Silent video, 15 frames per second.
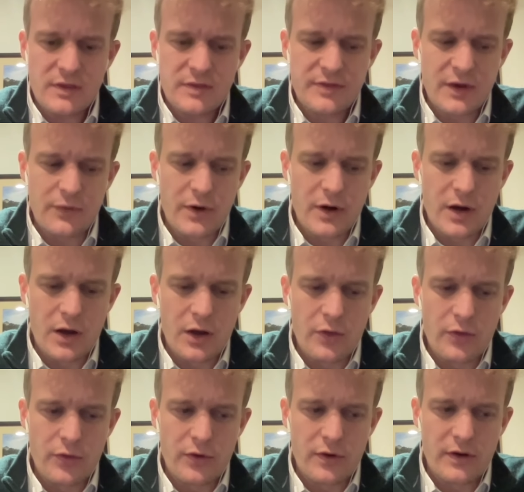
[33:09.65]
there
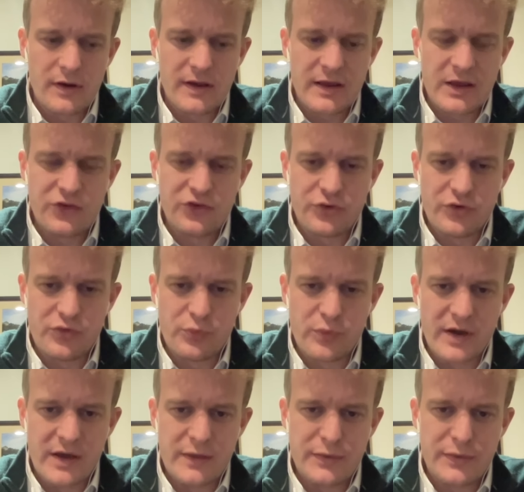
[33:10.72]
are issues
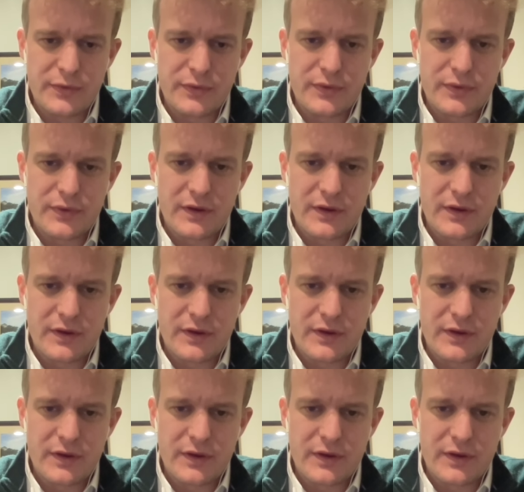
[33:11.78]
with